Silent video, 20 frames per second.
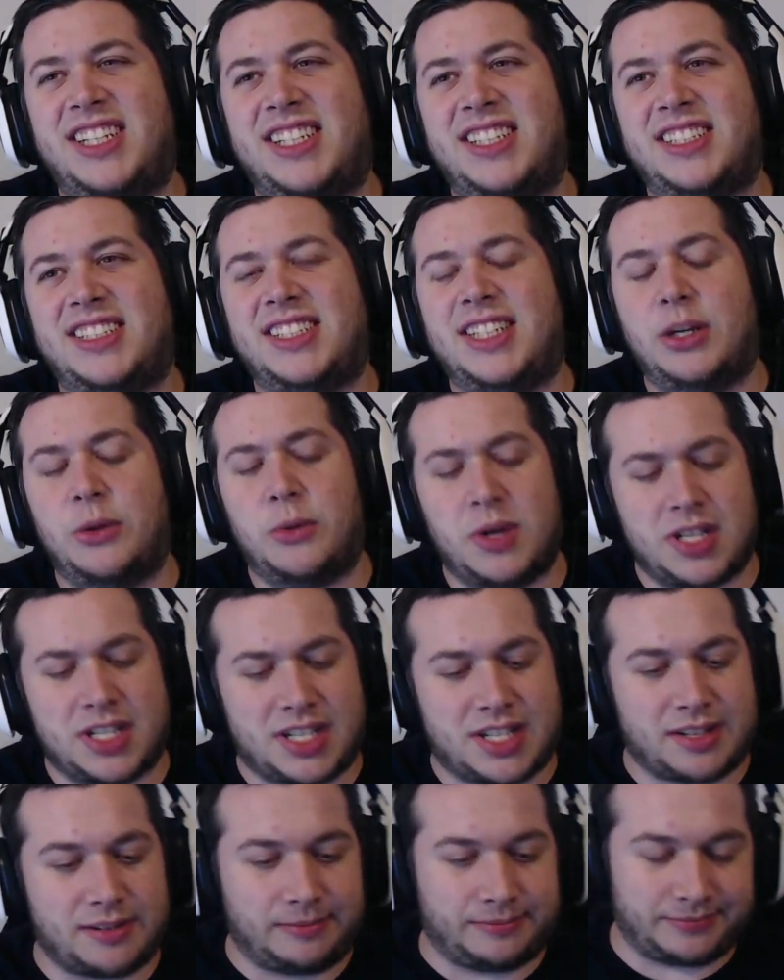it
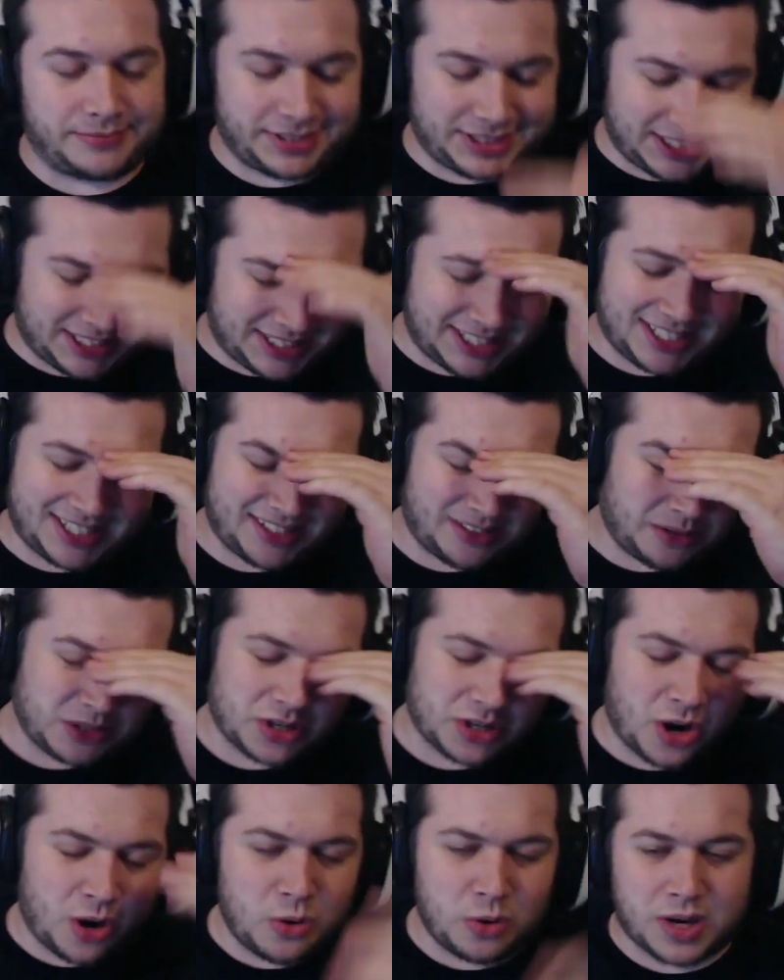was
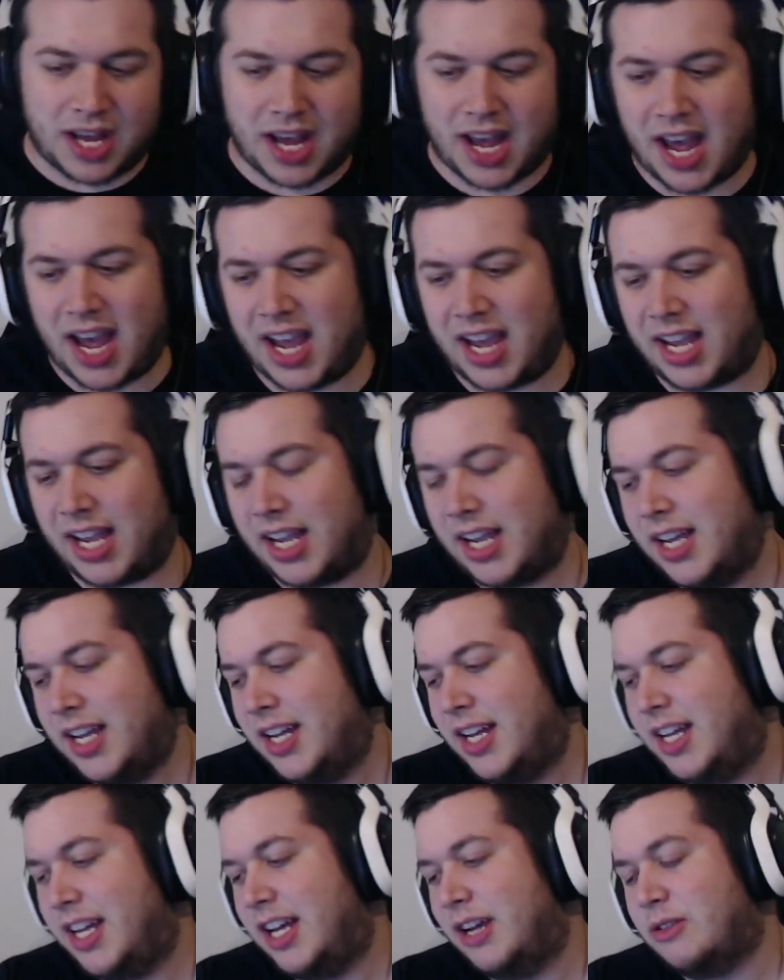okay.
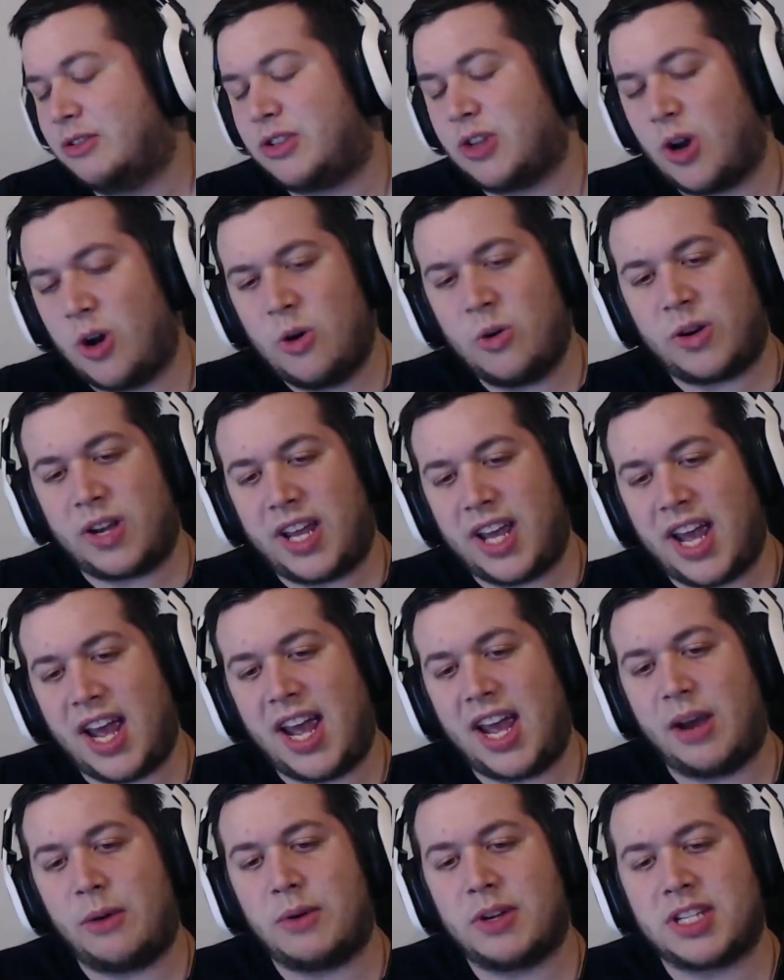It was okay.
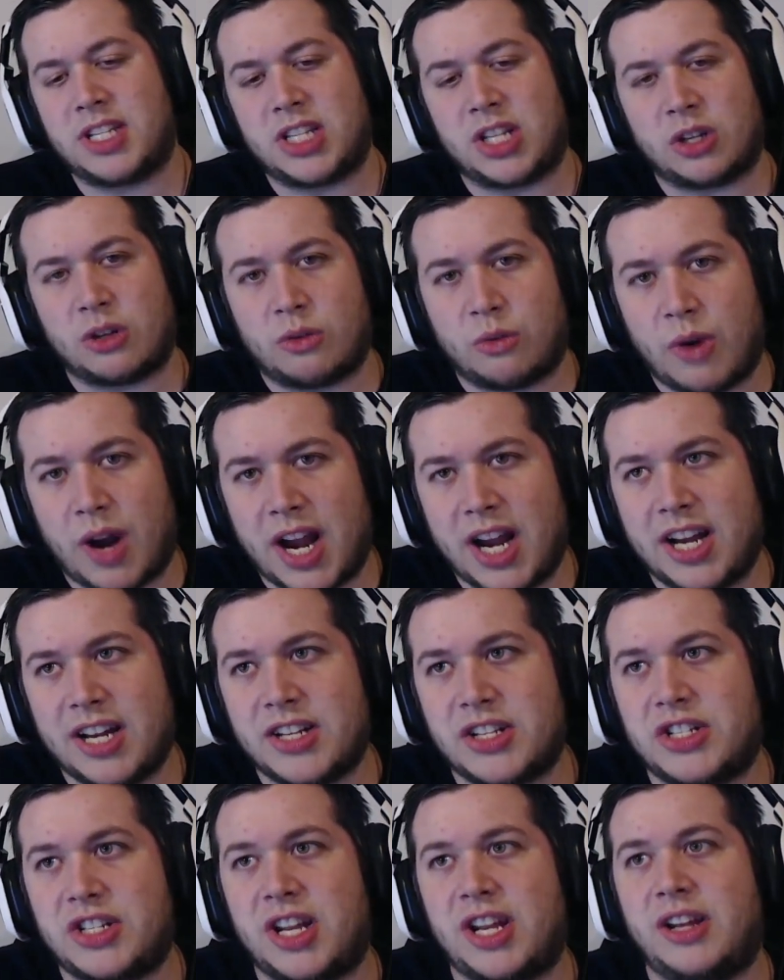It wasn't the
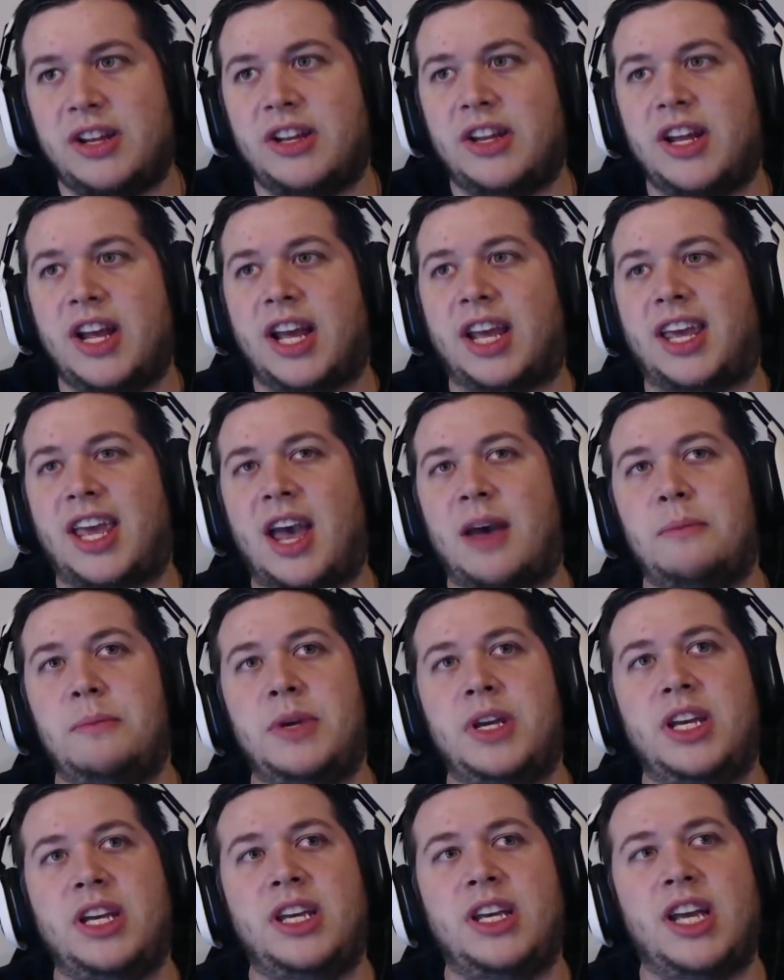greatest. It kept
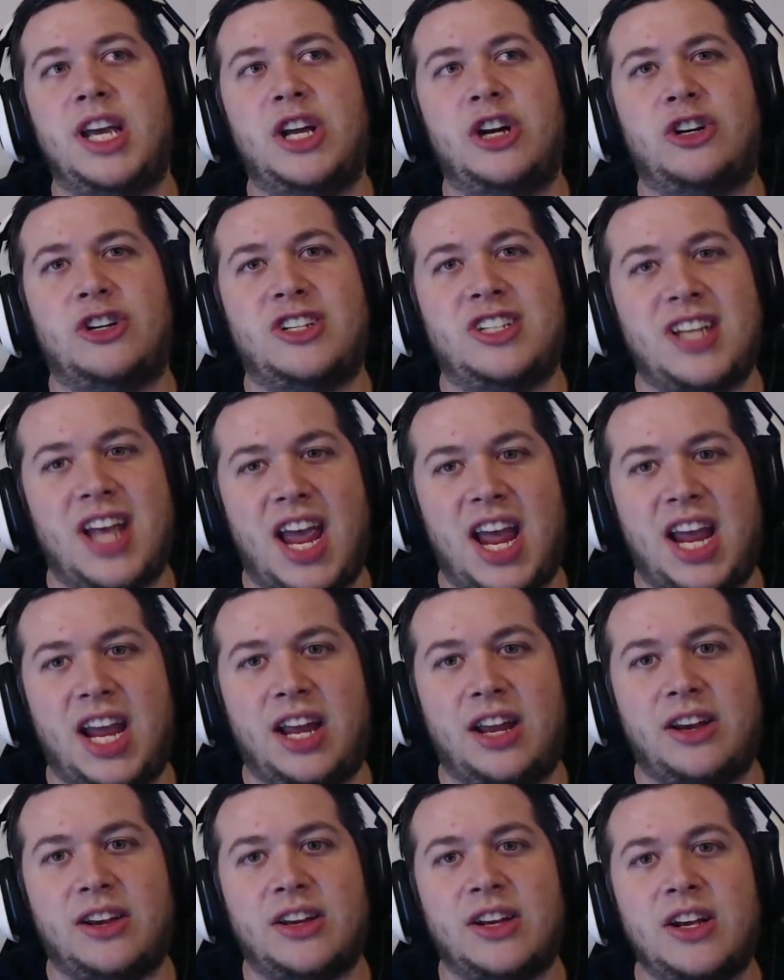me
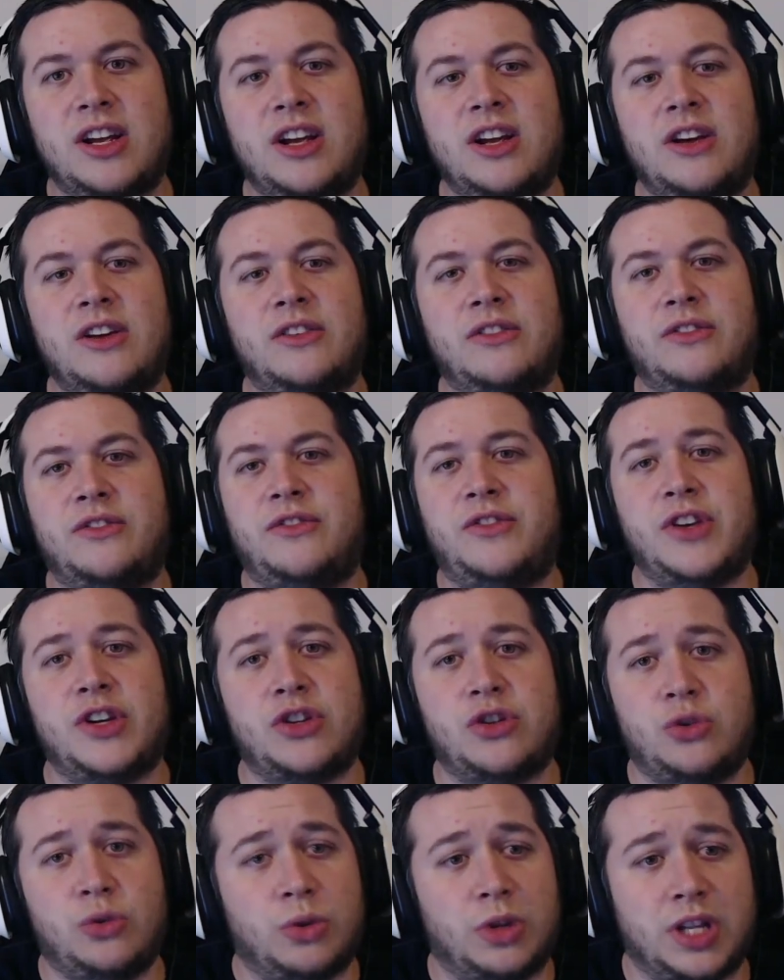entertained
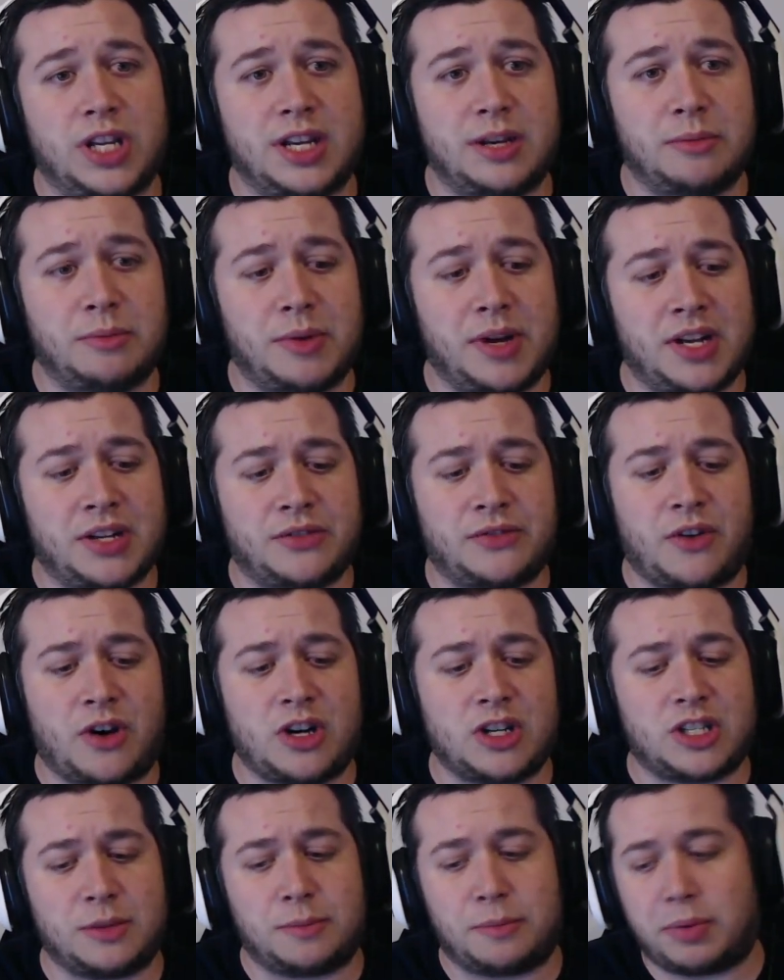visually. As far
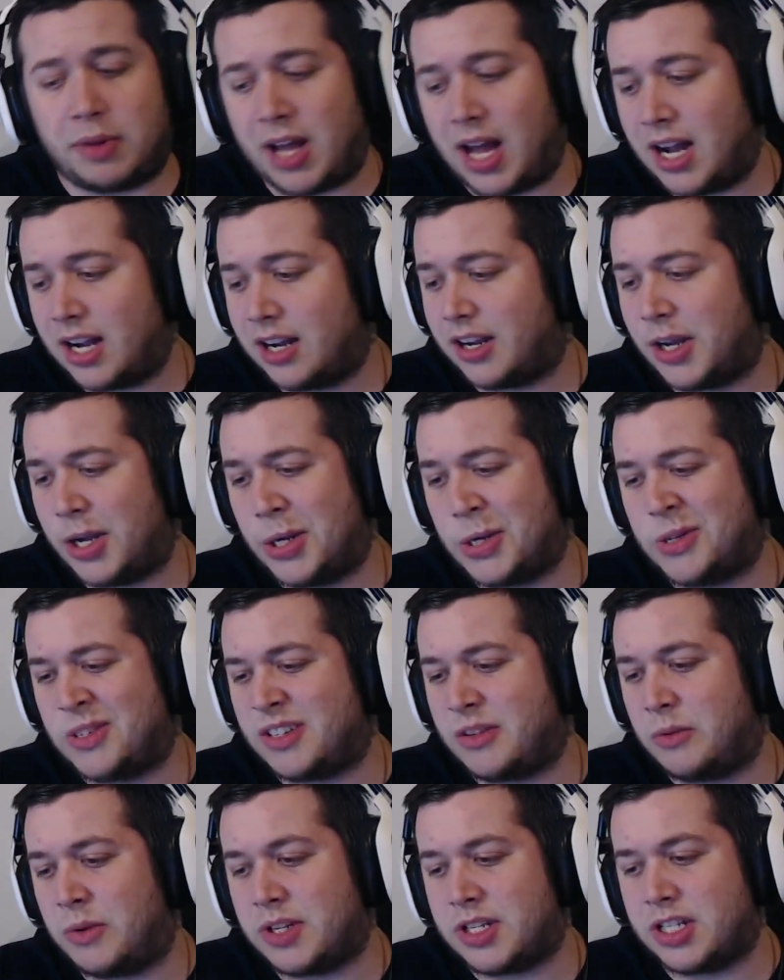as the plot goes,
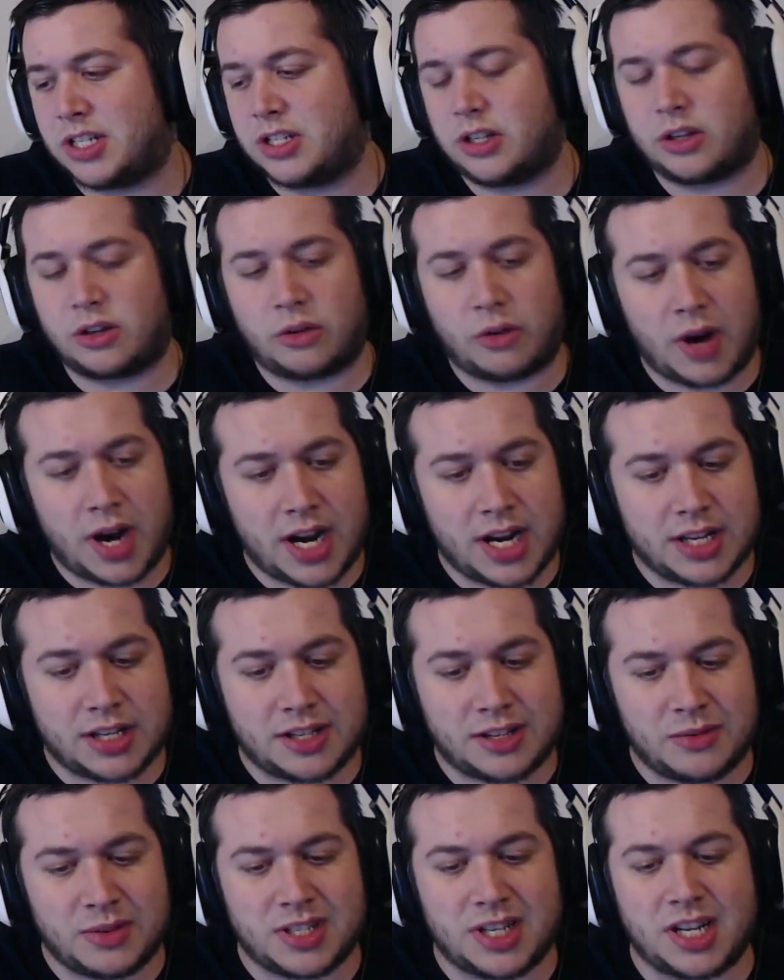it wasn't the greatest.
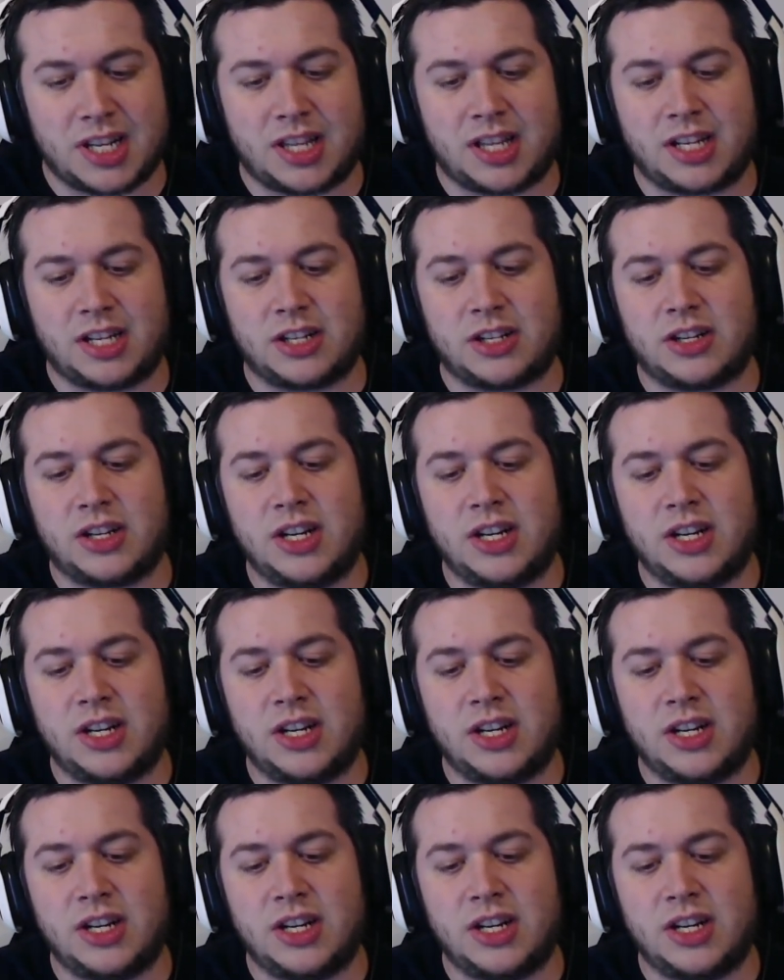It wasn't anything to